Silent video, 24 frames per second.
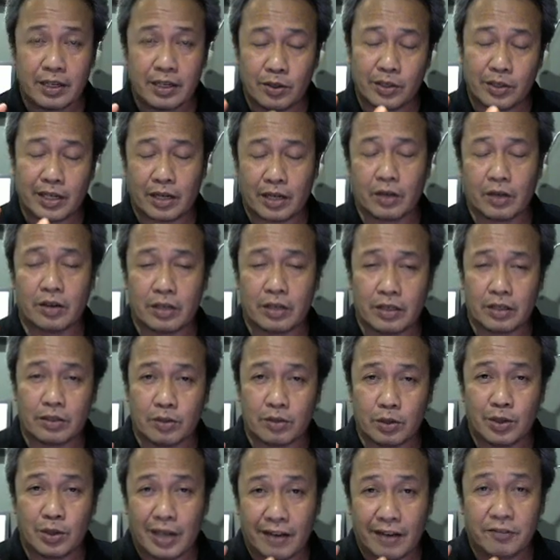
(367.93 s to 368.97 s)
You cannot,
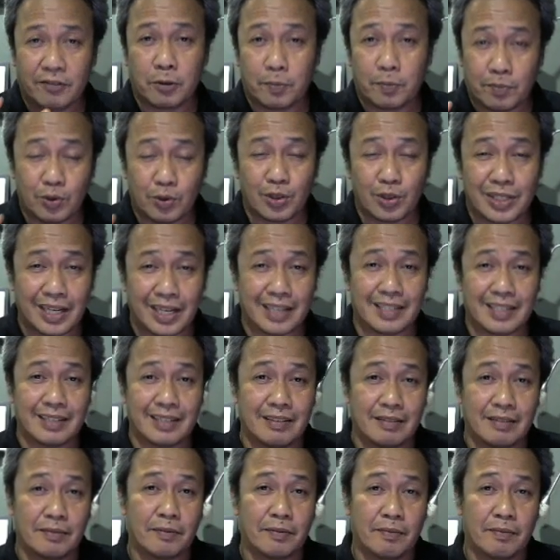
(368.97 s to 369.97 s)
so you have to process it